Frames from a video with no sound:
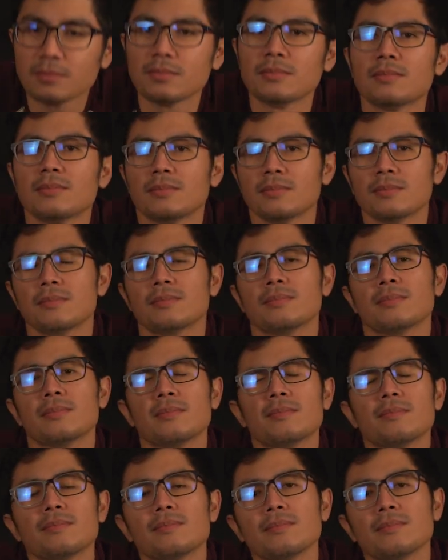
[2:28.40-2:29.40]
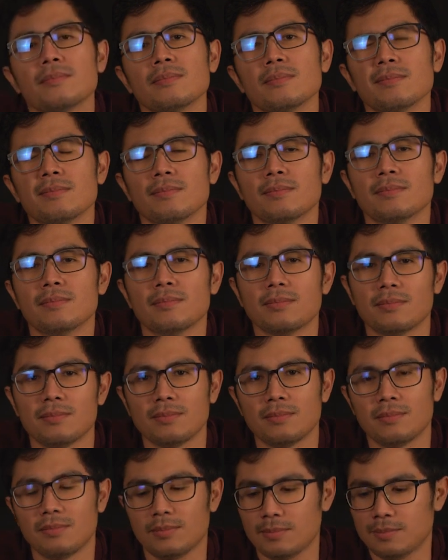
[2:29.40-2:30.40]

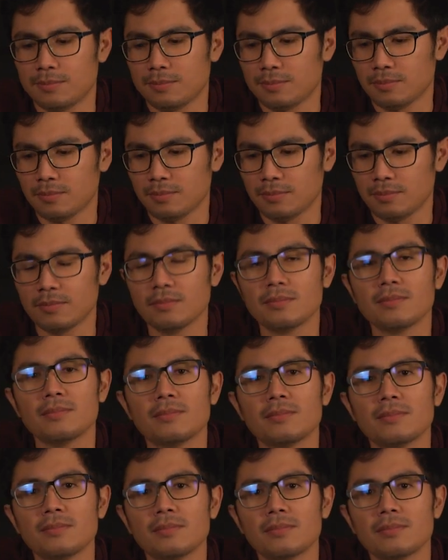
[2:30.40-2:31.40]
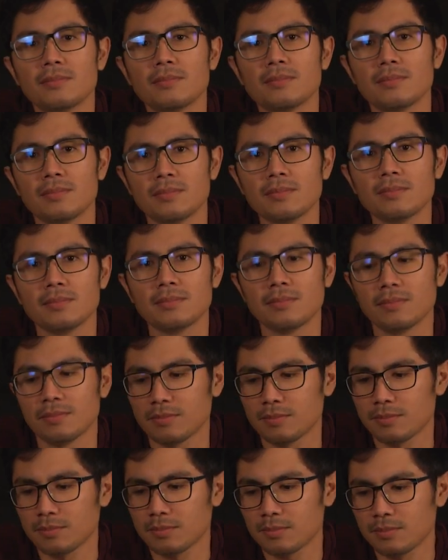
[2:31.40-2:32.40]

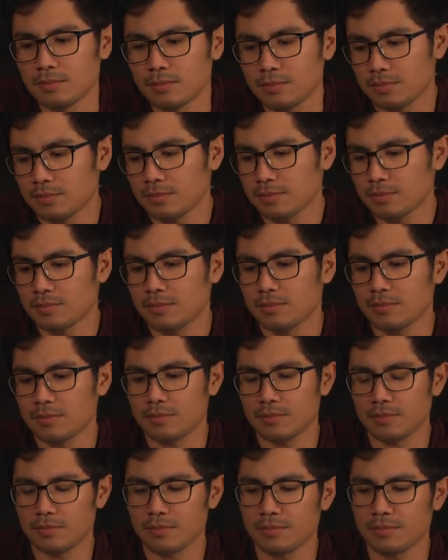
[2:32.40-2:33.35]
This person isn't speaking.